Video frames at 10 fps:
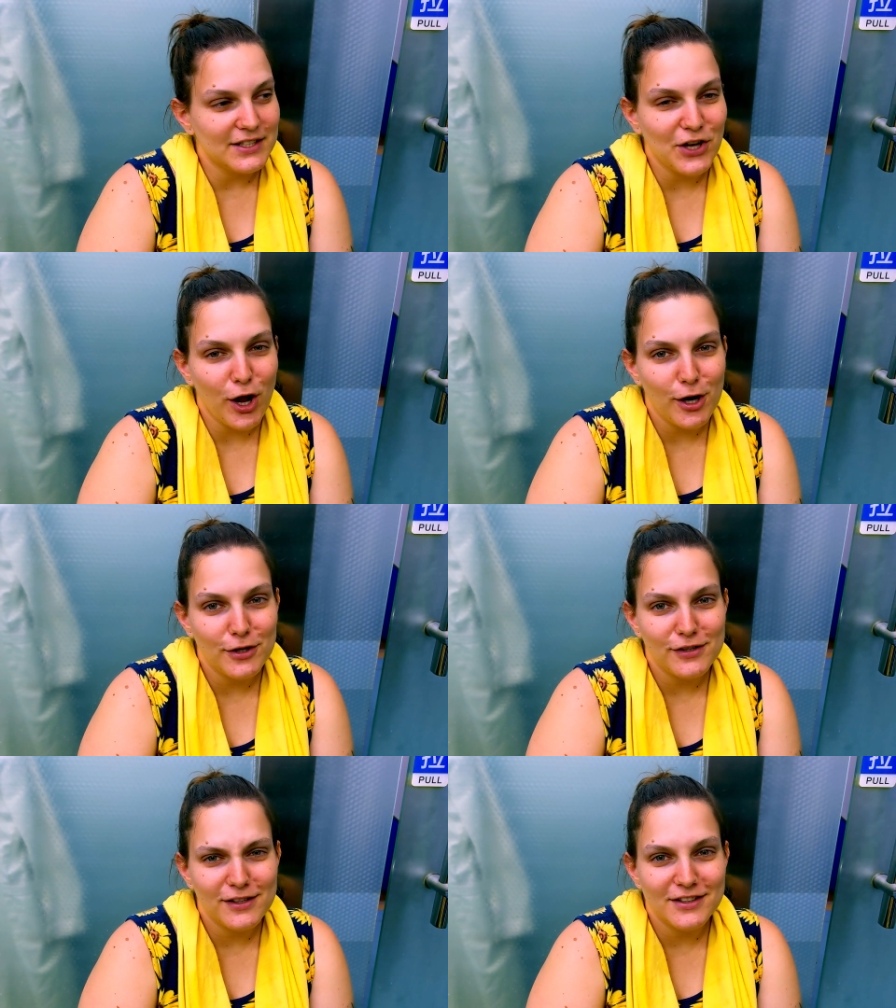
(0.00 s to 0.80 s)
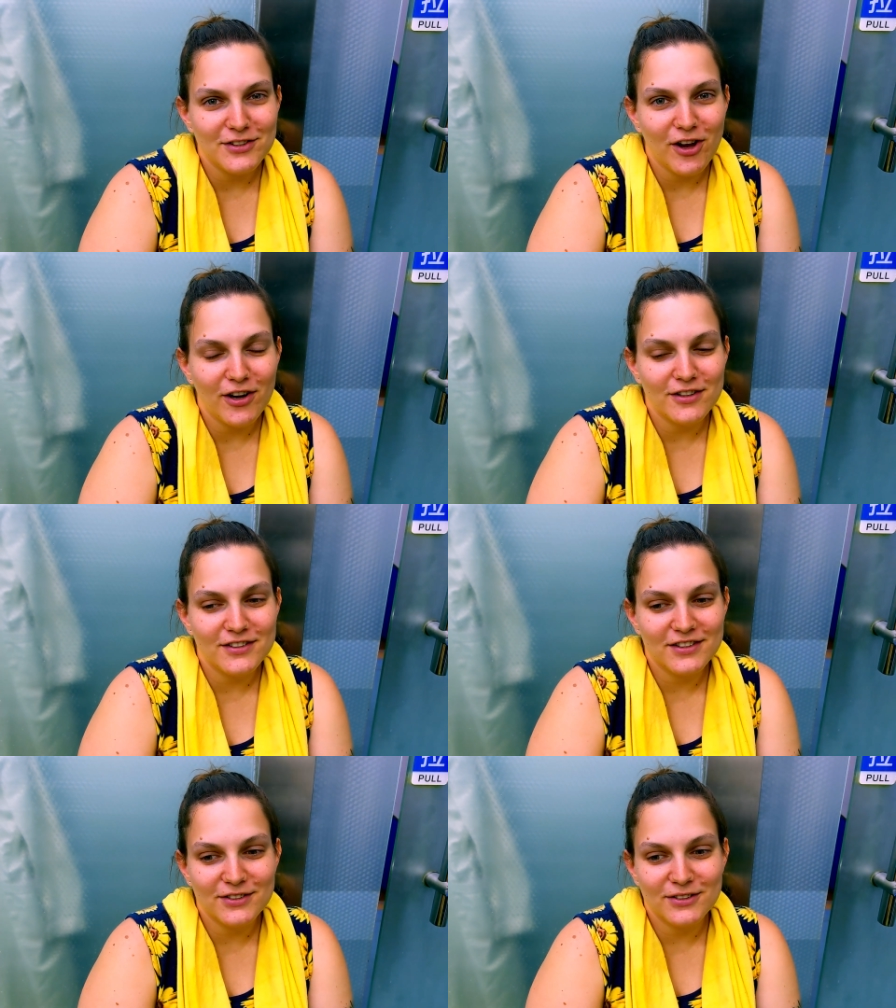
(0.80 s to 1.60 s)
it's hard. It's
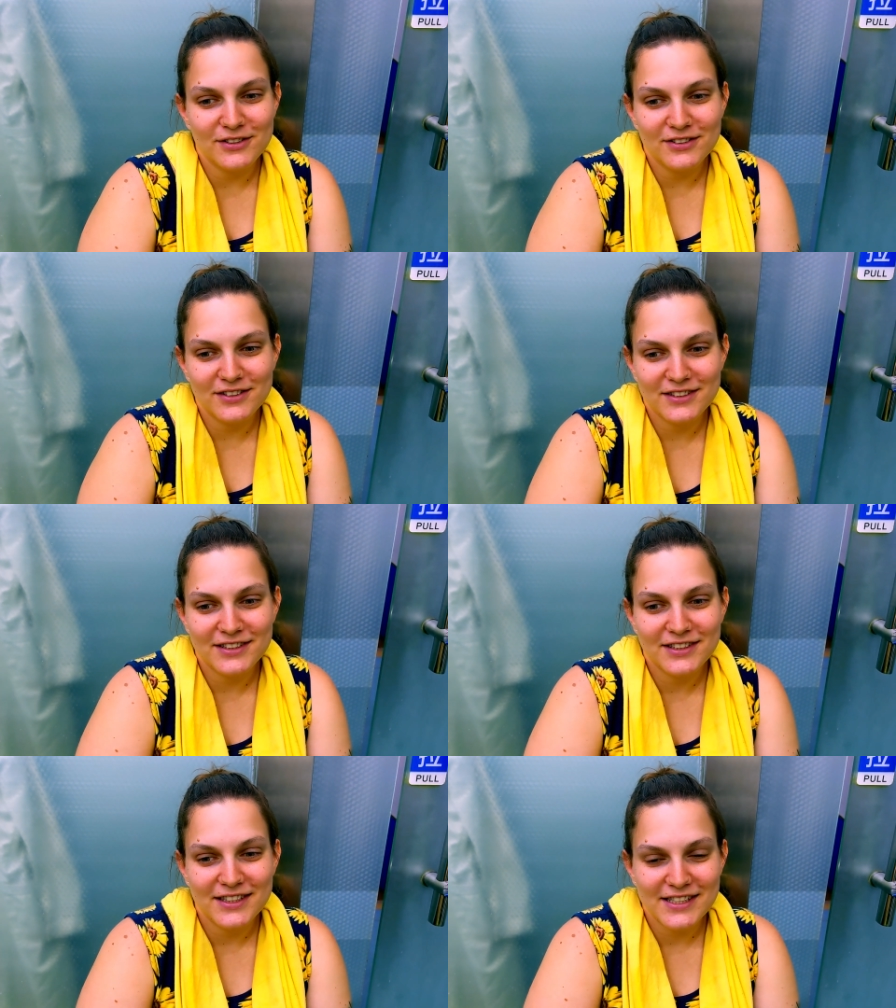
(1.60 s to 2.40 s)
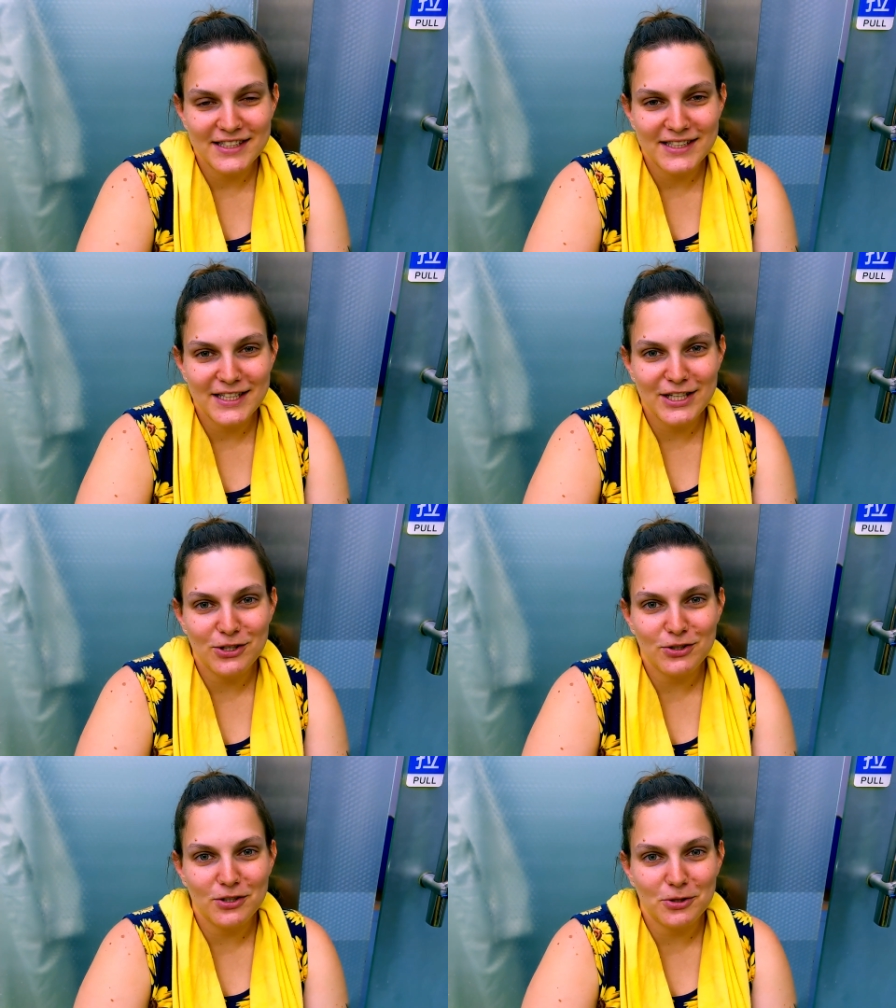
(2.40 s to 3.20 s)
hard to
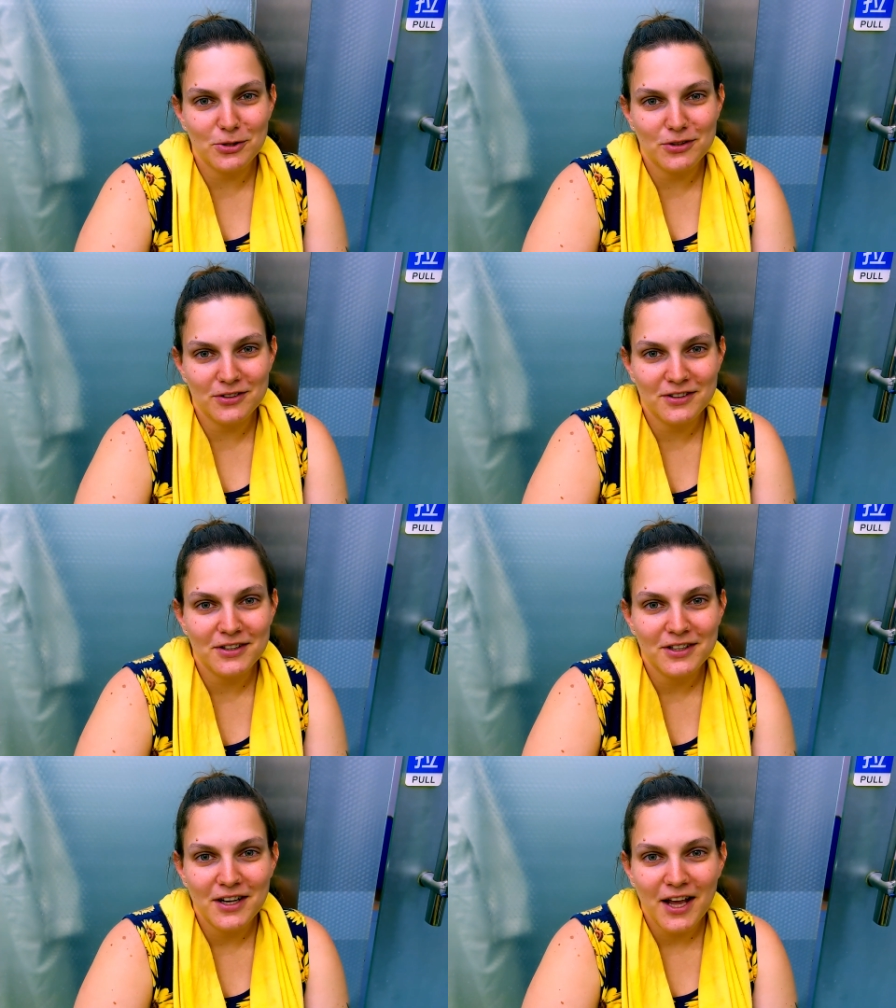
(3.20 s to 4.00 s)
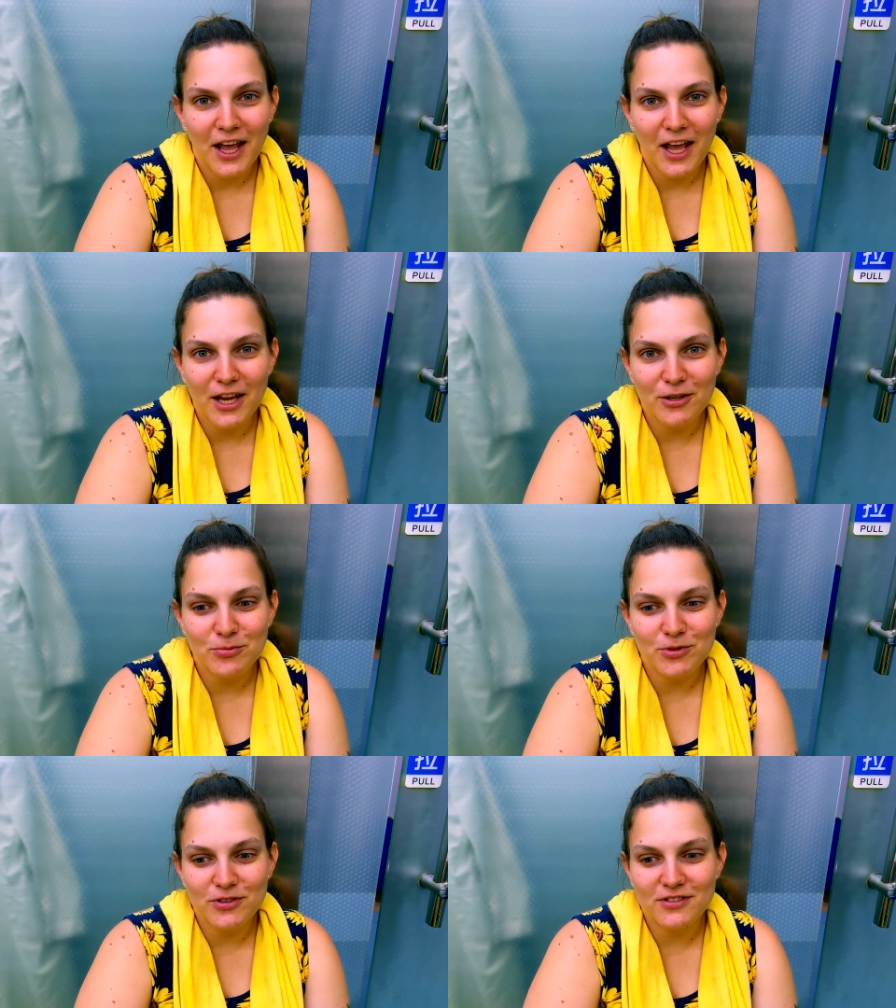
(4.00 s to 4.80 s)
see your little
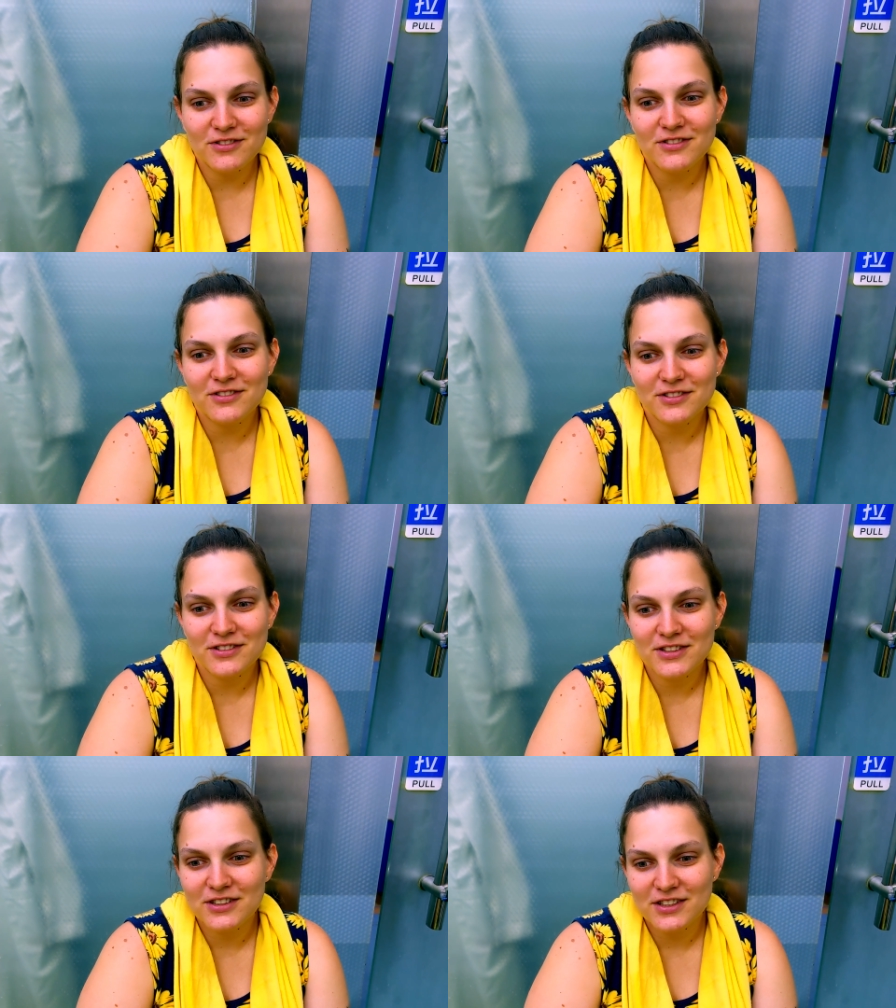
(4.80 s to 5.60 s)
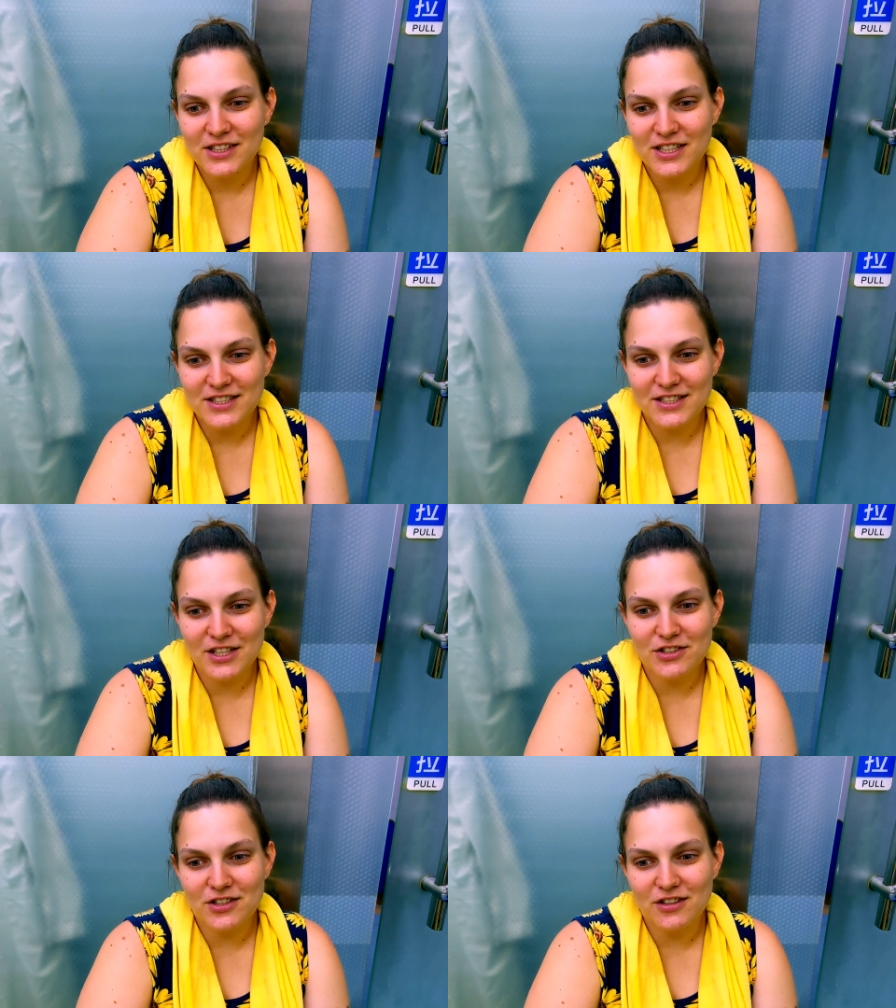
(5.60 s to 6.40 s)
ankle
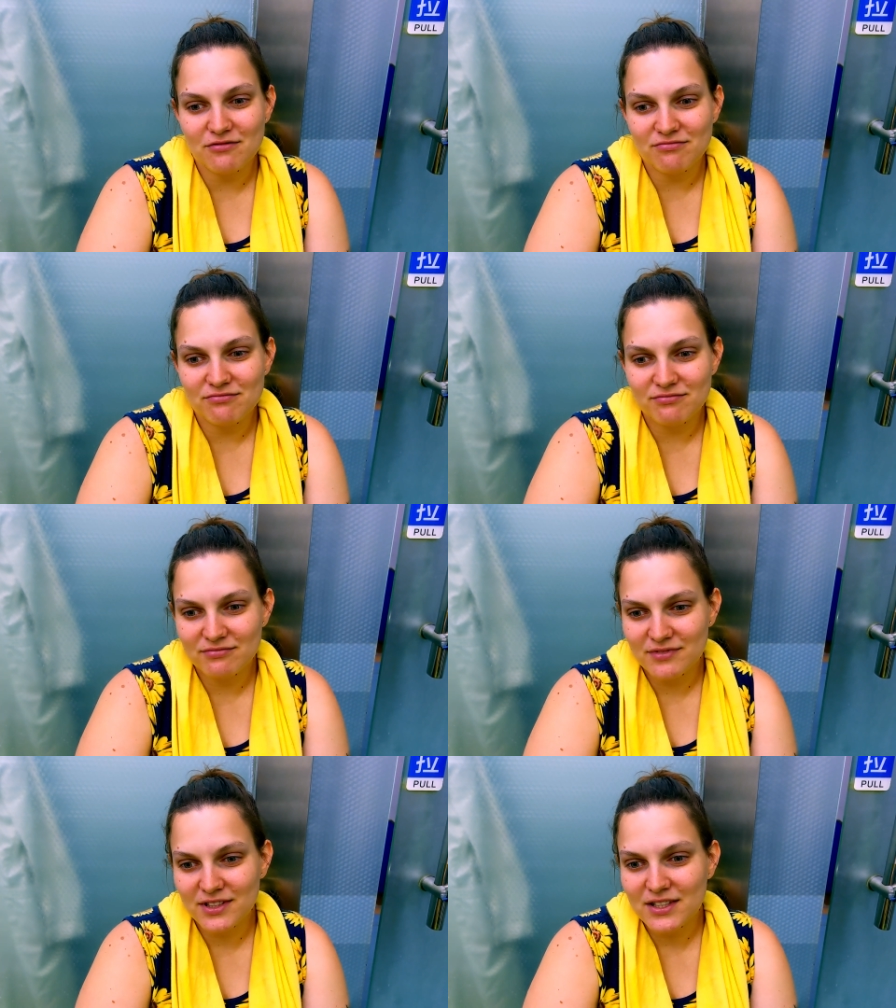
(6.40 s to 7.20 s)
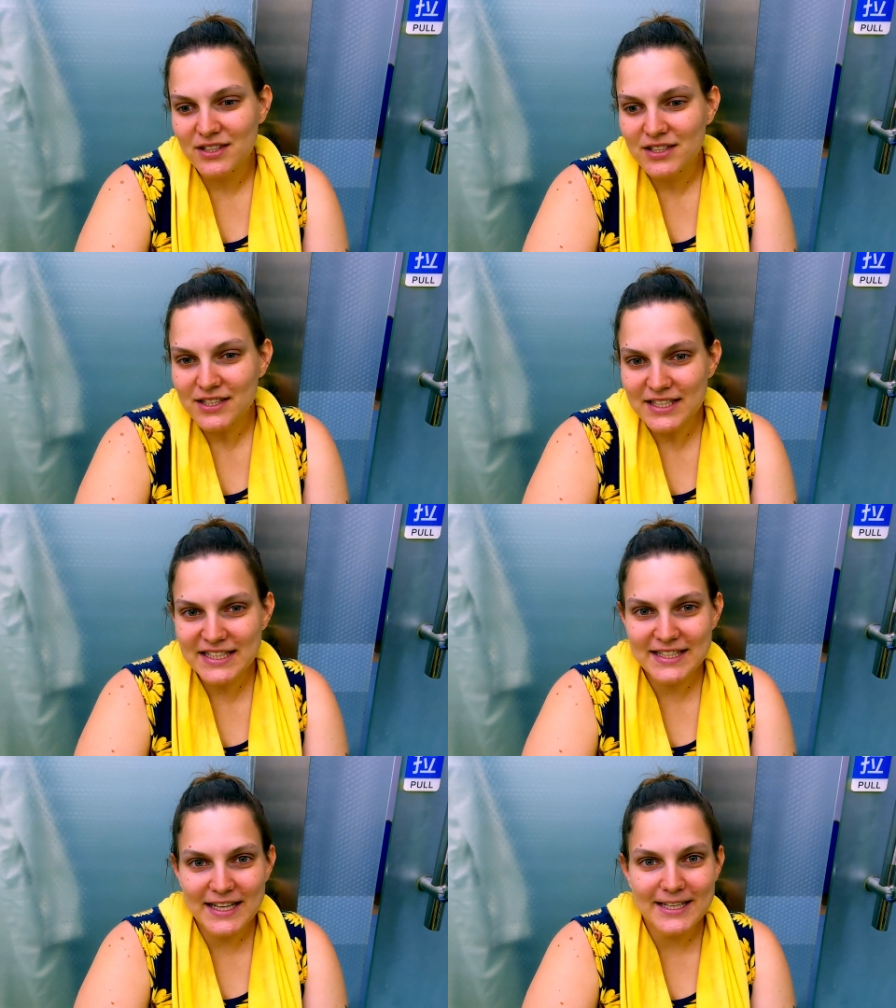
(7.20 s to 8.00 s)
in such
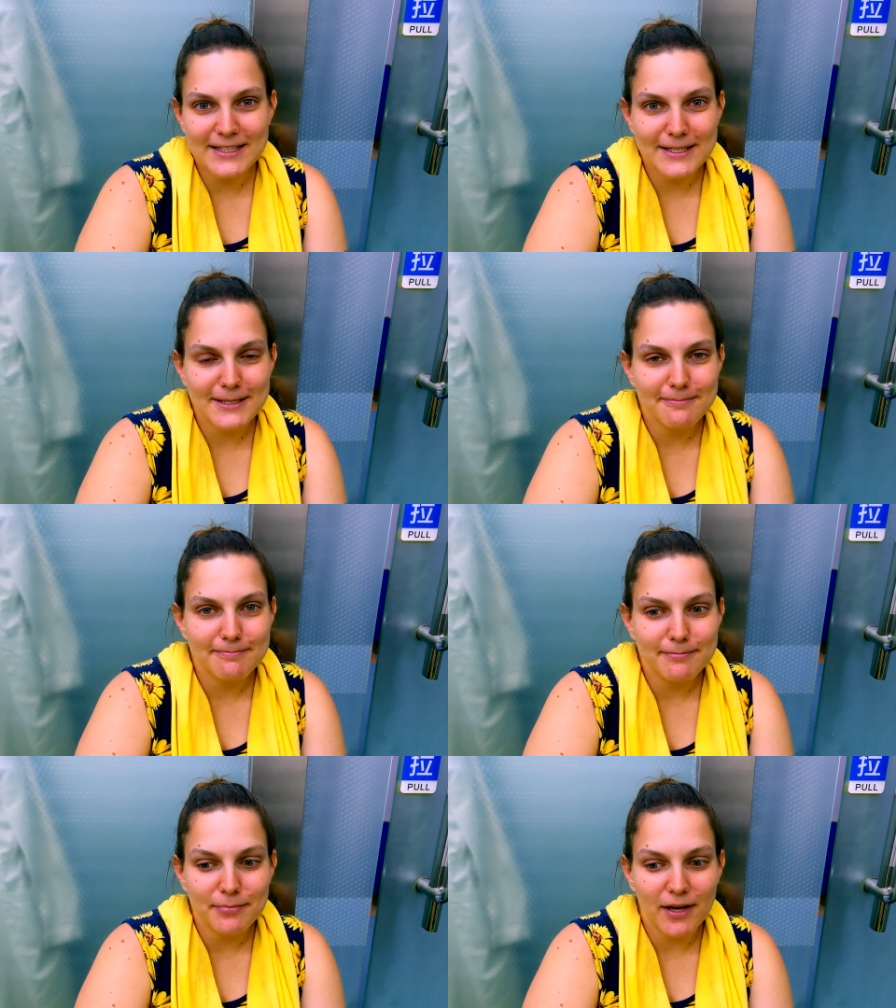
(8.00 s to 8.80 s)
a state.